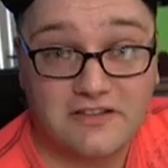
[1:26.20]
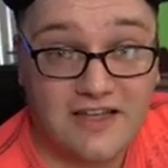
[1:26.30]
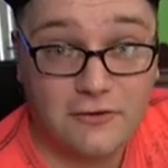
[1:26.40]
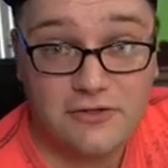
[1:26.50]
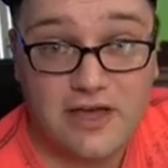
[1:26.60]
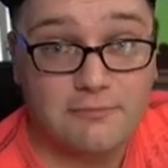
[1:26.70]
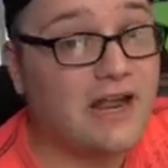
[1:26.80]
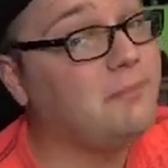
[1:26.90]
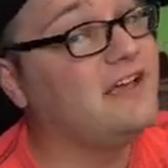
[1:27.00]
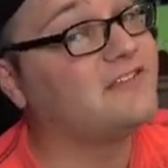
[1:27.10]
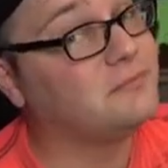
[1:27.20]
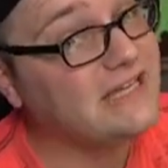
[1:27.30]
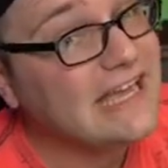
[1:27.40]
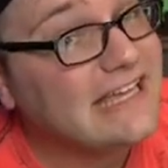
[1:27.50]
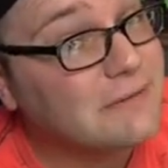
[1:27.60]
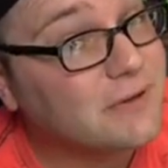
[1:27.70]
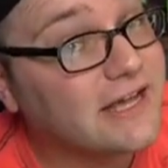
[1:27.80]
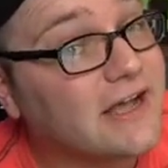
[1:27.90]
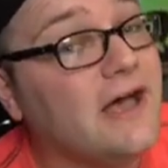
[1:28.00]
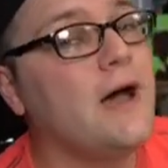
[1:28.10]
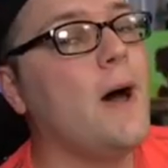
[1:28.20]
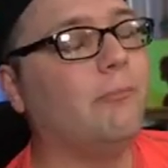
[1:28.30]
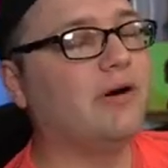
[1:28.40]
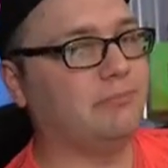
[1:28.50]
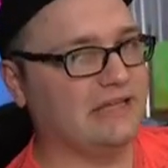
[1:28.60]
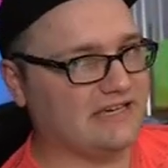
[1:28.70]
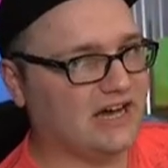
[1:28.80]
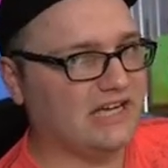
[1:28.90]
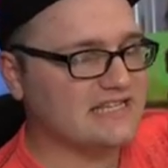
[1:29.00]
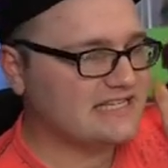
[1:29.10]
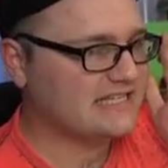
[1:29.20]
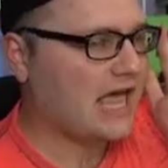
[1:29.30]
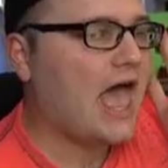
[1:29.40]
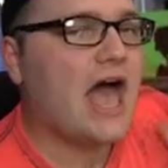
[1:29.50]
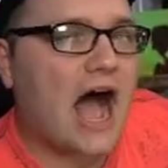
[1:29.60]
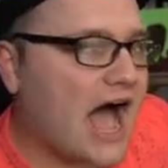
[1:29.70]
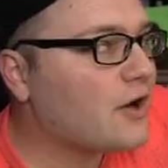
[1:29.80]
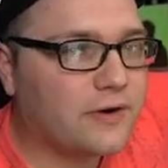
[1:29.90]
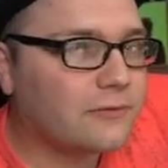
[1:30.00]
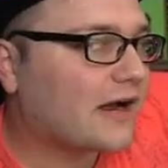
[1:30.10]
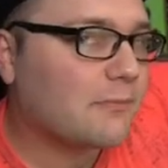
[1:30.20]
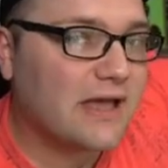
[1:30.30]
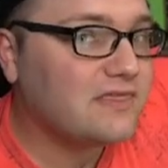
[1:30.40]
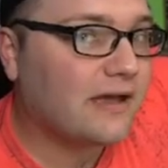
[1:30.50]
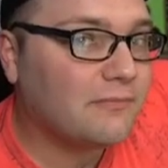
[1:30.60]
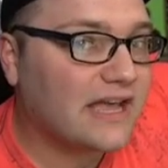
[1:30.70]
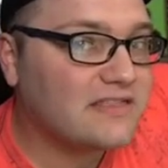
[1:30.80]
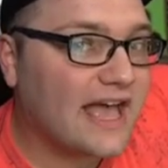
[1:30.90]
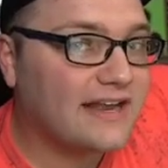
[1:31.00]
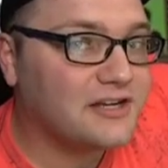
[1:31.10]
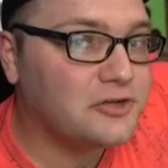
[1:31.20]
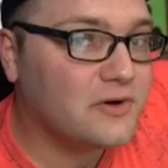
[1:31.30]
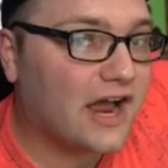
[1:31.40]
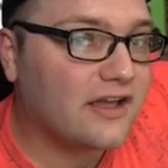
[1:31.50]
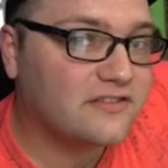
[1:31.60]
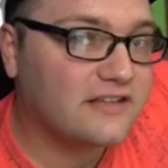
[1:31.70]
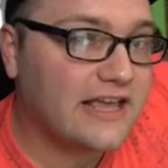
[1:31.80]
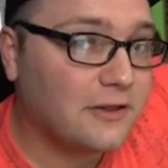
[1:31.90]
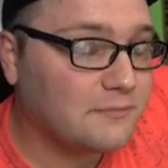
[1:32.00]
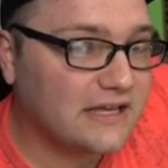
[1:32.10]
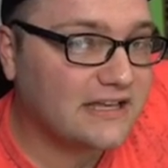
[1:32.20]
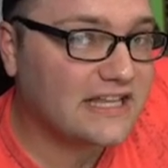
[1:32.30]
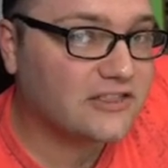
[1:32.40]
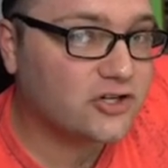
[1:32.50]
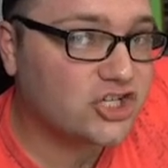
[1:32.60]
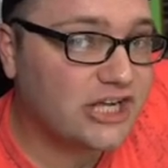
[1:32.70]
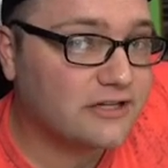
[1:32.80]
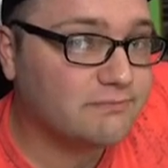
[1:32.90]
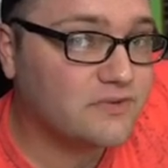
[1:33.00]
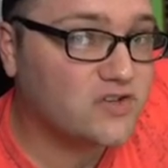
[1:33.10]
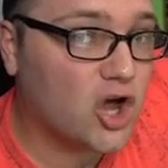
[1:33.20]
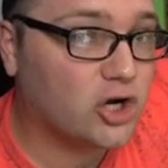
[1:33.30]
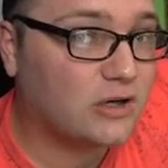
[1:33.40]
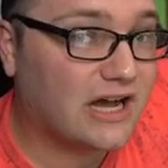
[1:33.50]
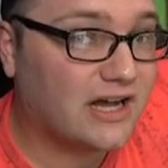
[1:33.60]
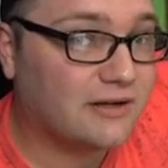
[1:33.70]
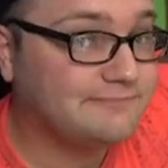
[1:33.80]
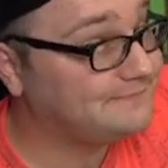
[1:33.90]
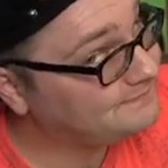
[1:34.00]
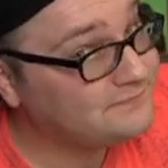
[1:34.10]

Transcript: to tell you them, not because I'm gatekeeping, but because I don't want to recommend them, and then you guys yell at me that they're shit. So, um,